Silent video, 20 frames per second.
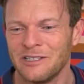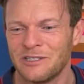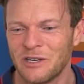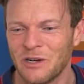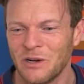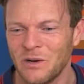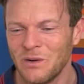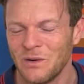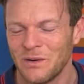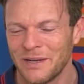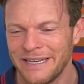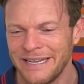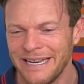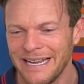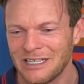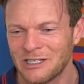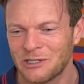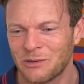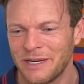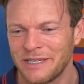So
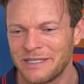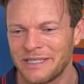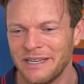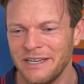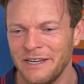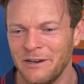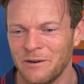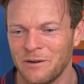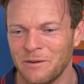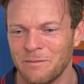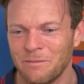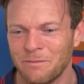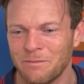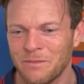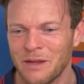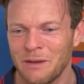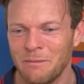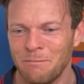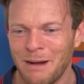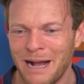next question here,
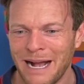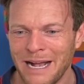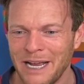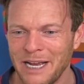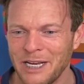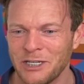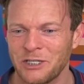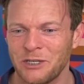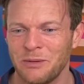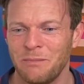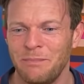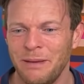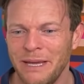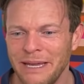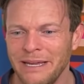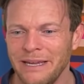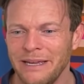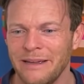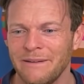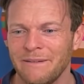Mahesh
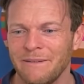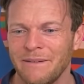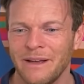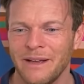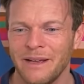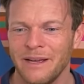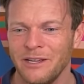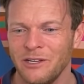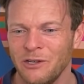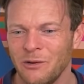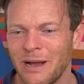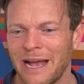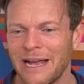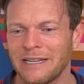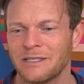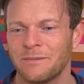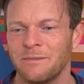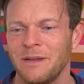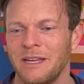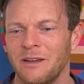P. You
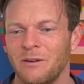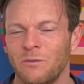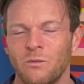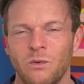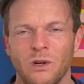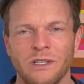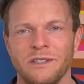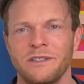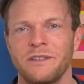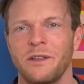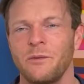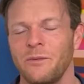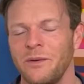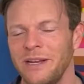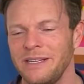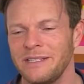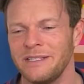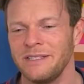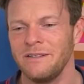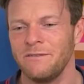asked me, what's the
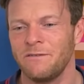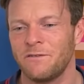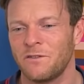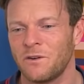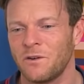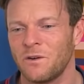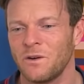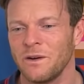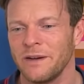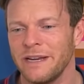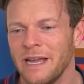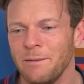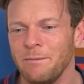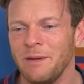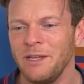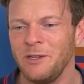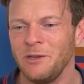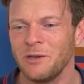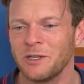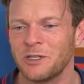reason for
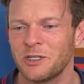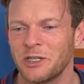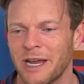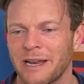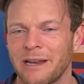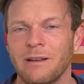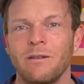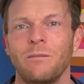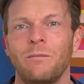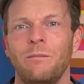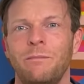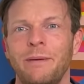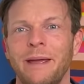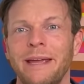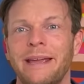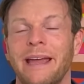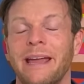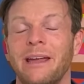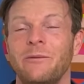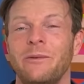naming your channel
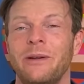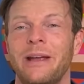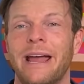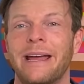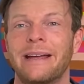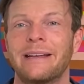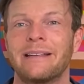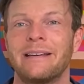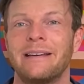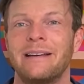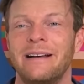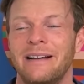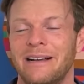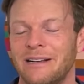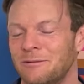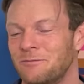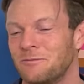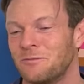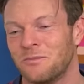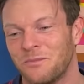BigAReact?
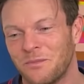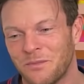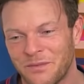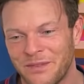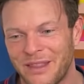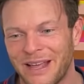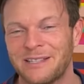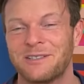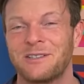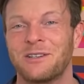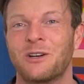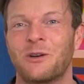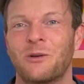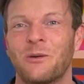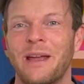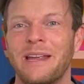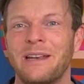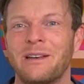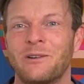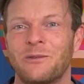That's a
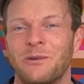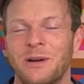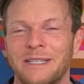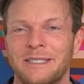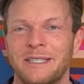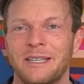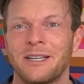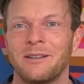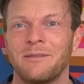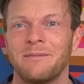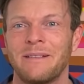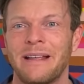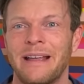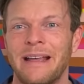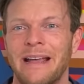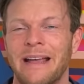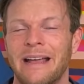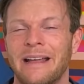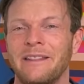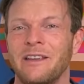great question.
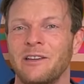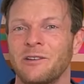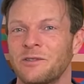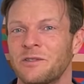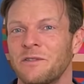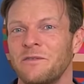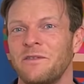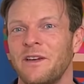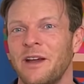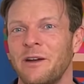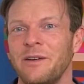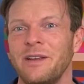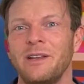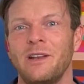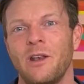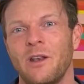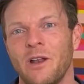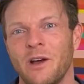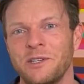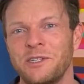And there's a
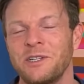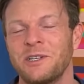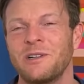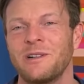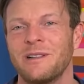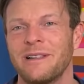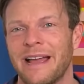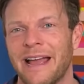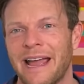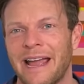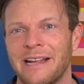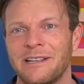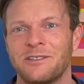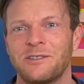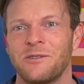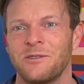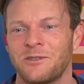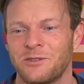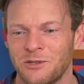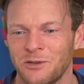very logical
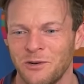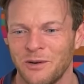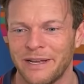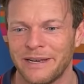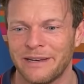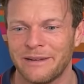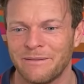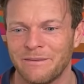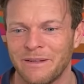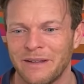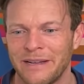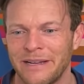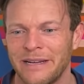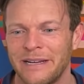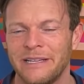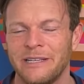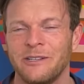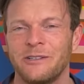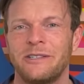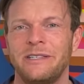answer to it.
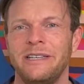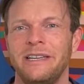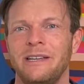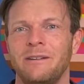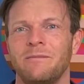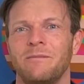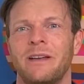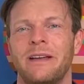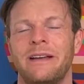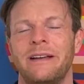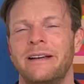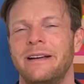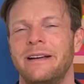You see,